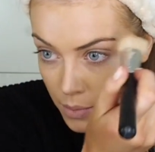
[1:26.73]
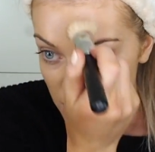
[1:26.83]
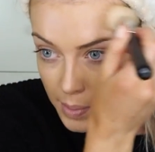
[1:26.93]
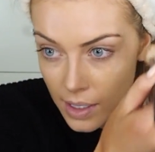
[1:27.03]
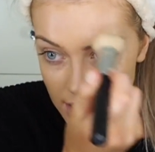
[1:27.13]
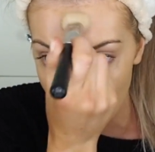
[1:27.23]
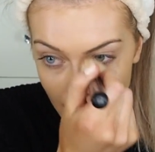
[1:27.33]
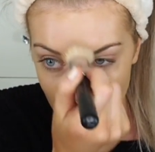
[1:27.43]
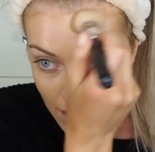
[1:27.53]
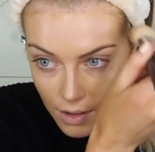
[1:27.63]
just because I
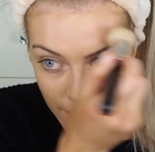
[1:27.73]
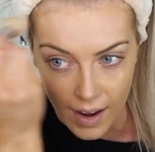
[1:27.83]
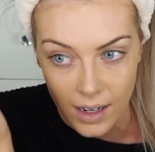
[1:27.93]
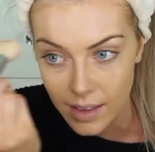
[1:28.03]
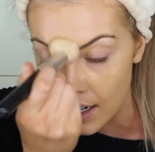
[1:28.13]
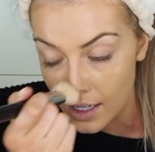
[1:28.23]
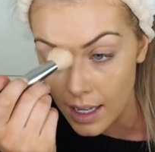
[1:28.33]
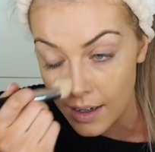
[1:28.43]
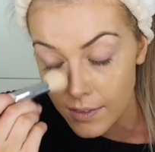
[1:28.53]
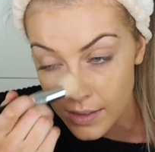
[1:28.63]
like the effect that it
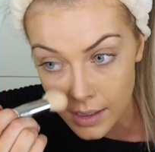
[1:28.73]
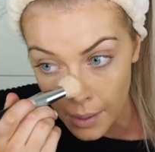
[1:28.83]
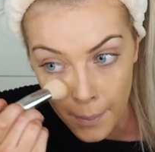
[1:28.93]
gives.